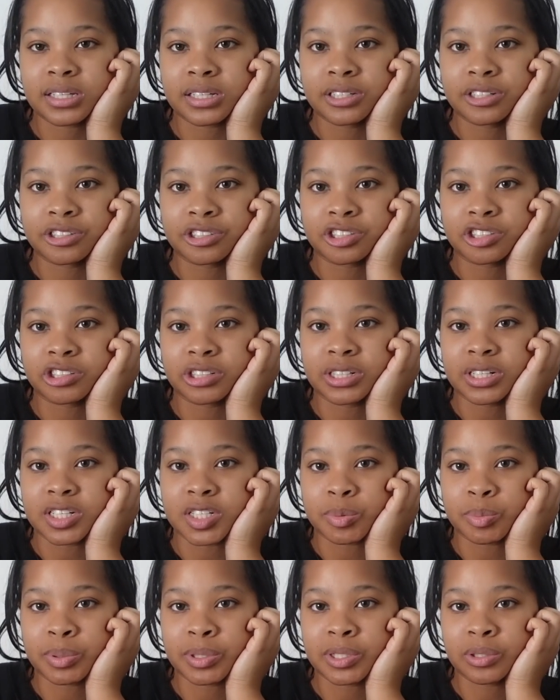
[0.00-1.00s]
industry
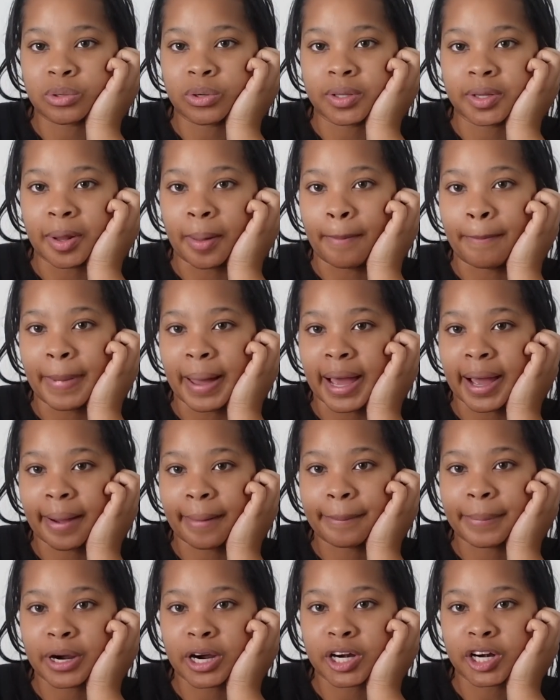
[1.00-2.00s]
is put on the
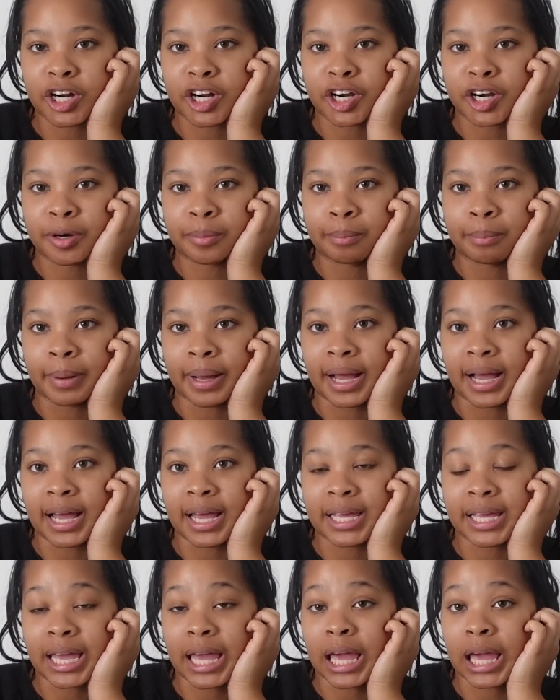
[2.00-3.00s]
back burner
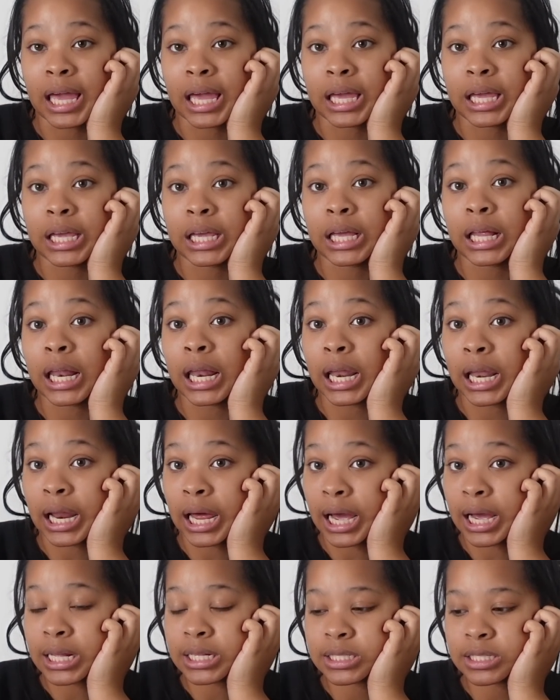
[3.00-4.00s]
by a
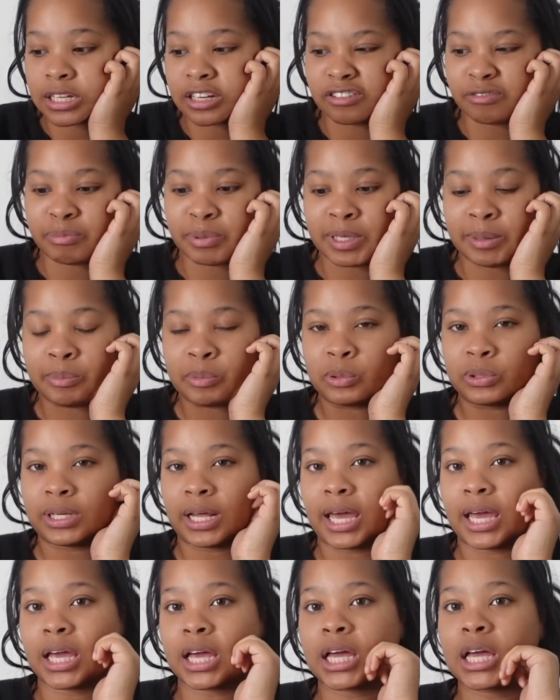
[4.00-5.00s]
lot of people.
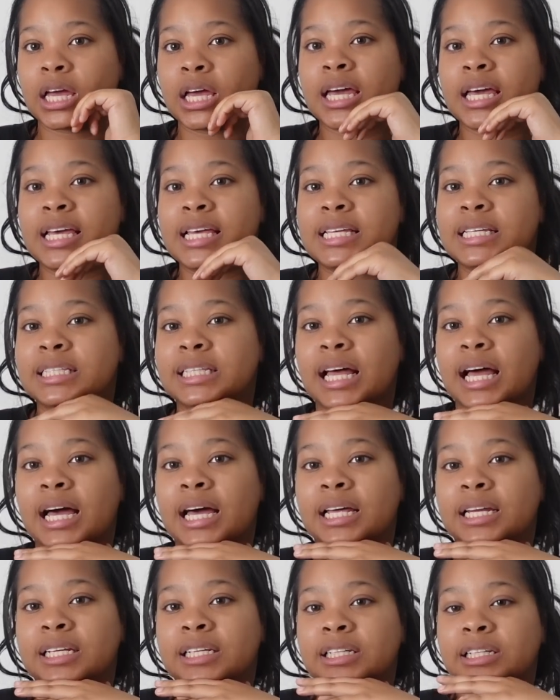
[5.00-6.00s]
Like, it's
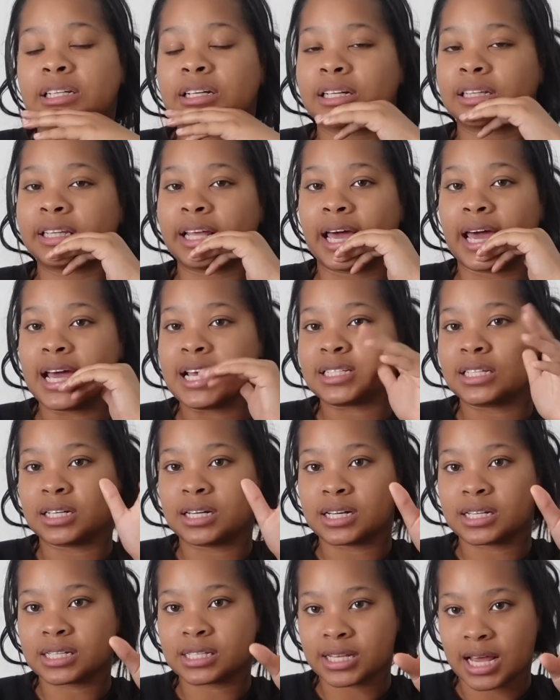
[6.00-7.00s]
not looked at as a
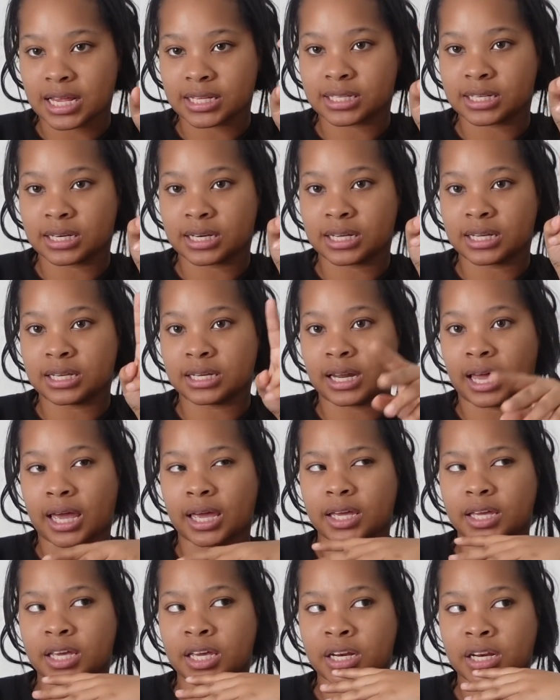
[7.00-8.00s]
necessity,
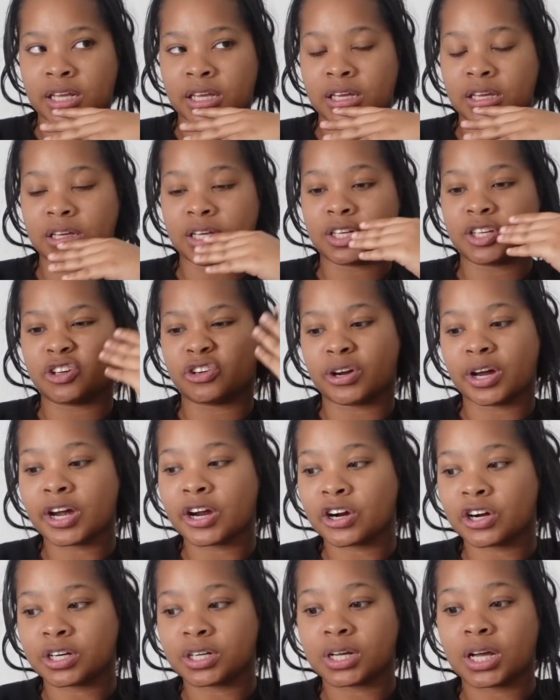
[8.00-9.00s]
like getting your
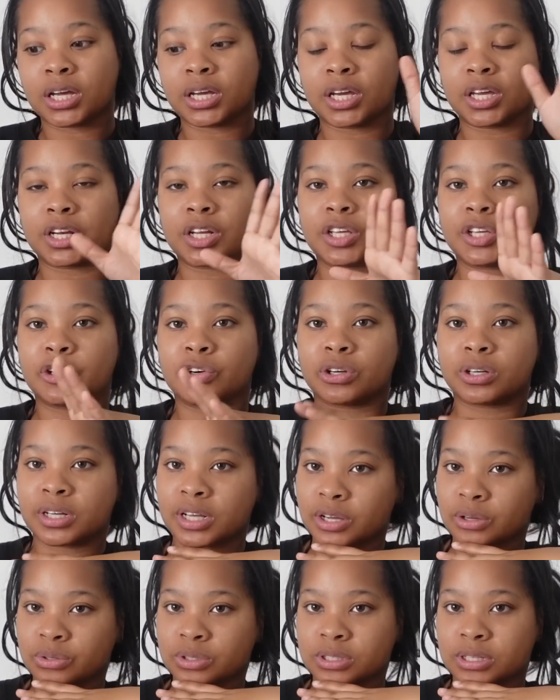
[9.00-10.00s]
hair done, getting your
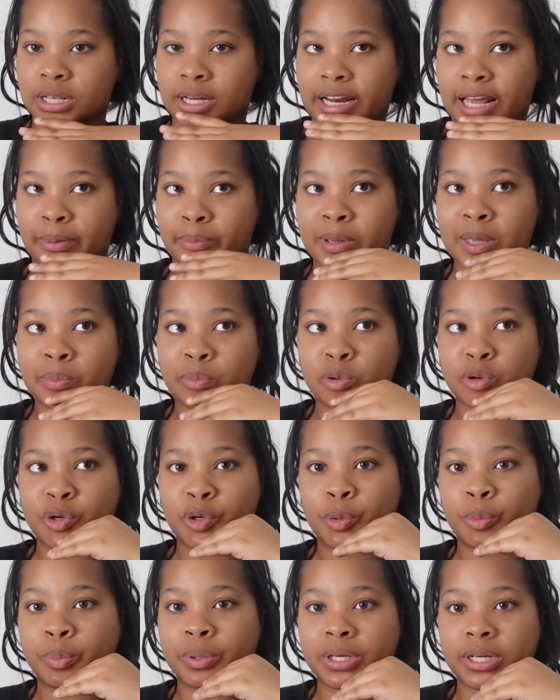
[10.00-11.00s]
nails done. Like, people
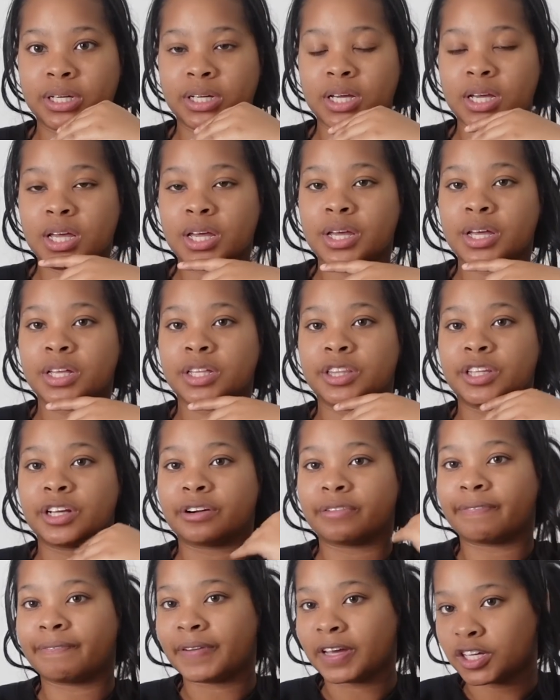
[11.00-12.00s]
don't put their
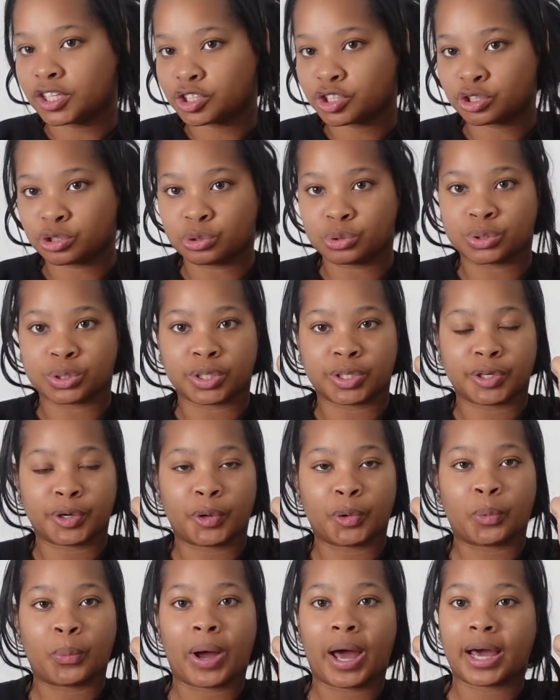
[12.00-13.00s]
facials and
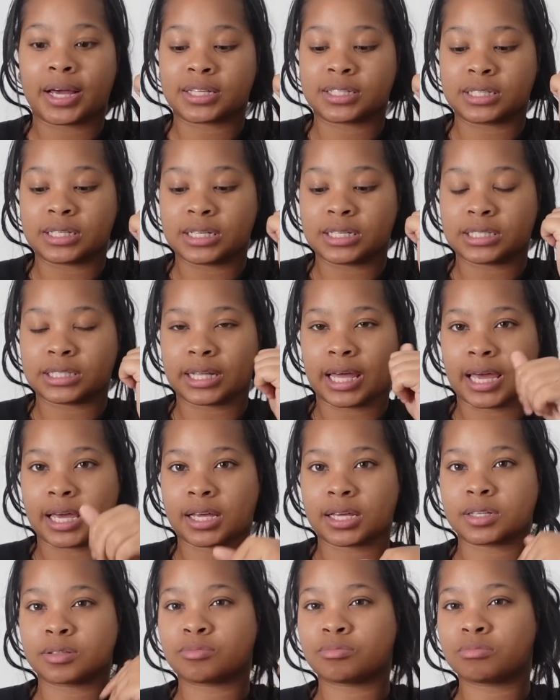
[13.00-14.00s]
their waxes like
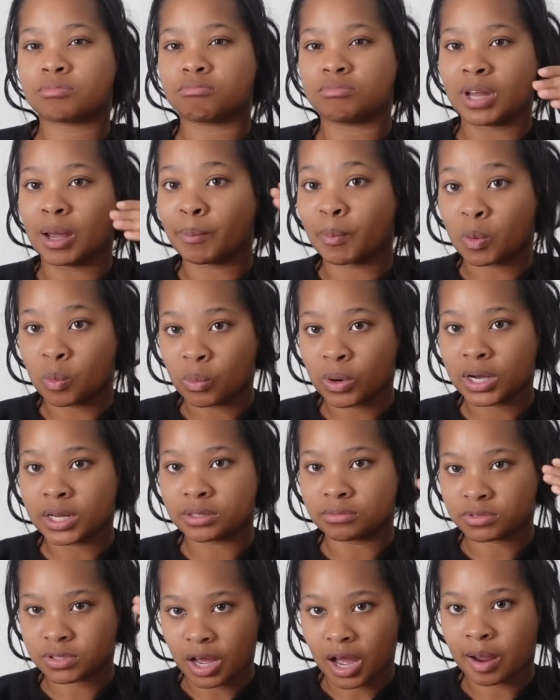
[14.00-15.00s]

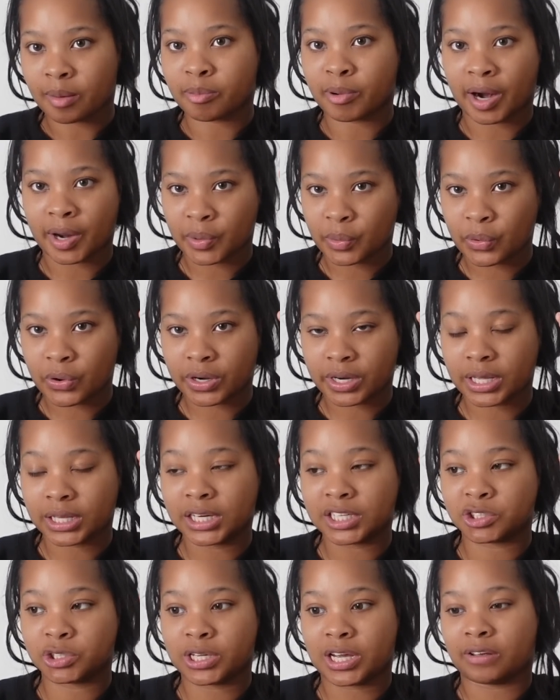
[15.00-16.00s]
#1 top priority
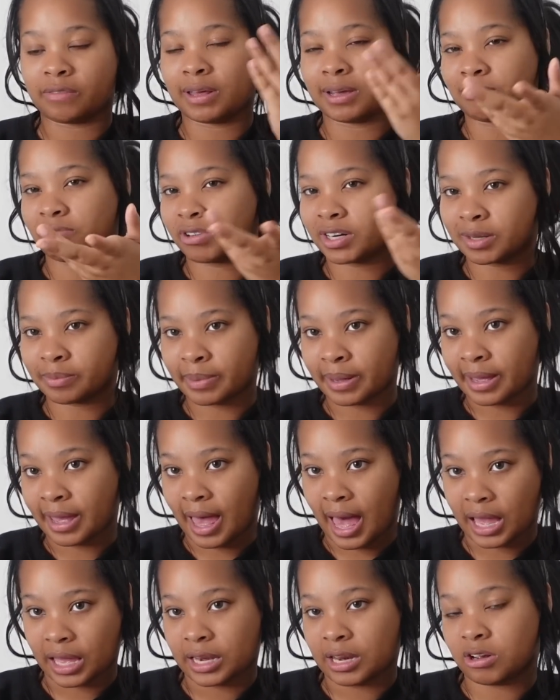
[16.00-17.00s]
unless you have like really bad
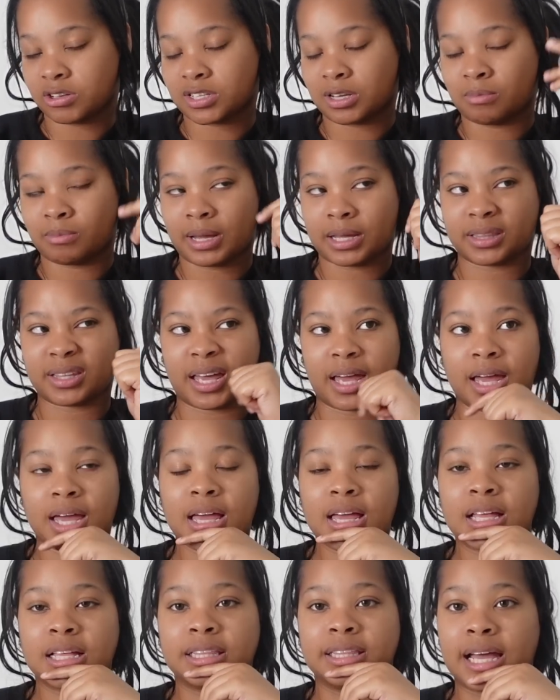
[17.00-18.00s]
acne or something like that.
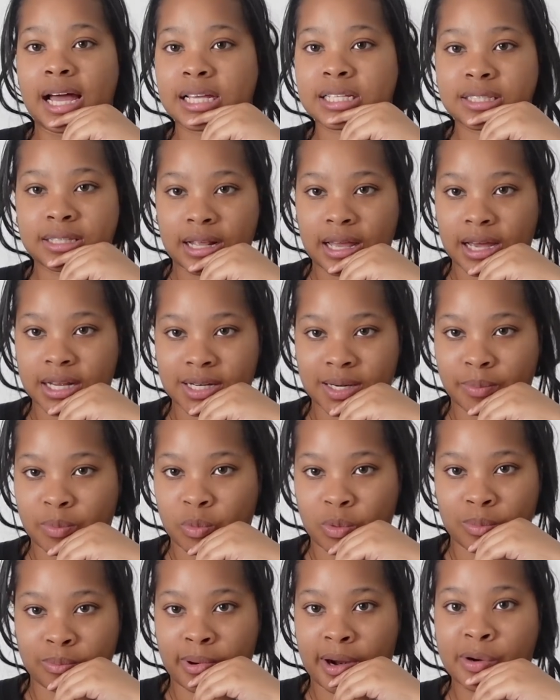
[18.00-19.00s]
That's not a
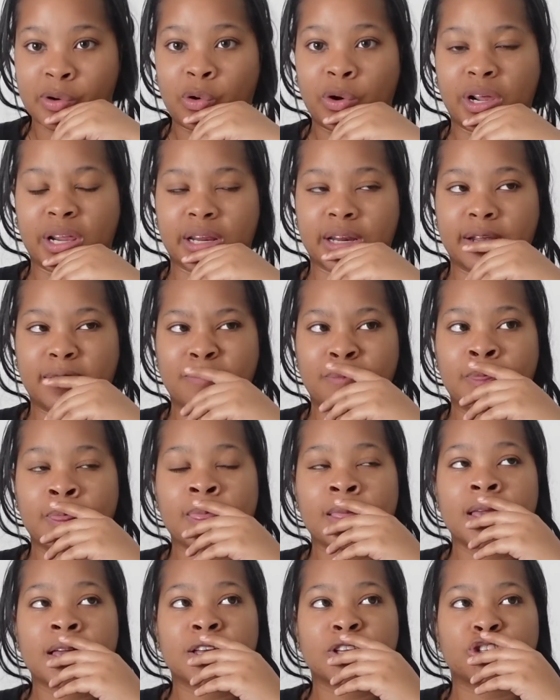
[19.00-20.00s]
#1 priority to them.
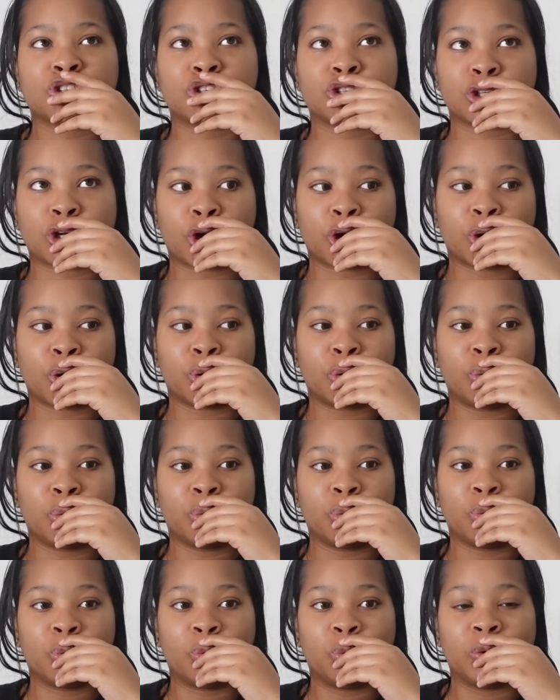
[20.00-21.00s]
So
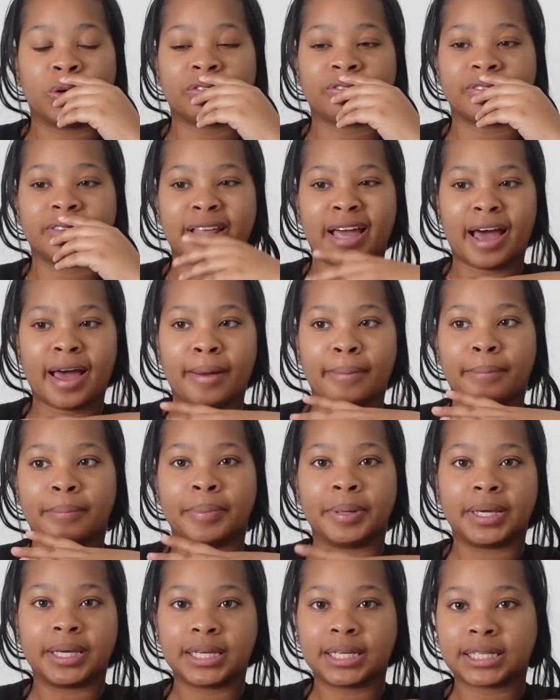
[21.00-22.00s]
with that
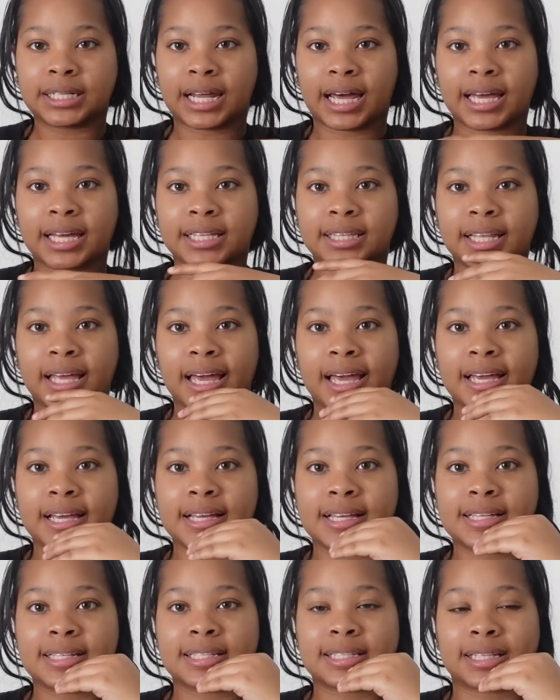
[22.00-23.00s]
being like that,
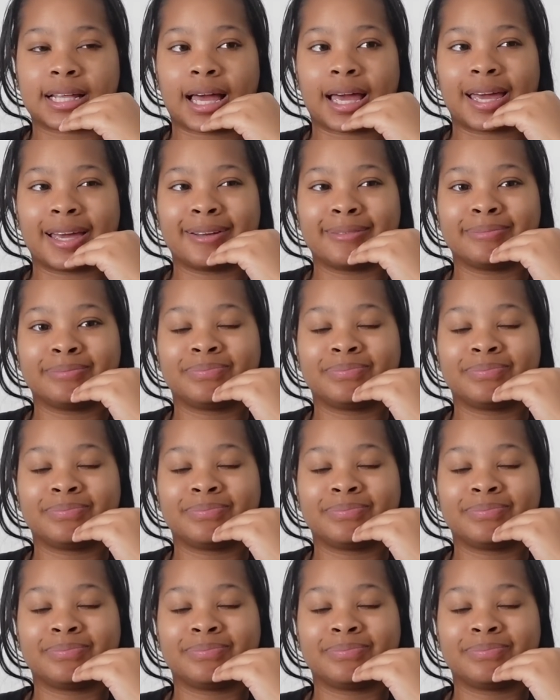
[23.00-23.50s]
it's like,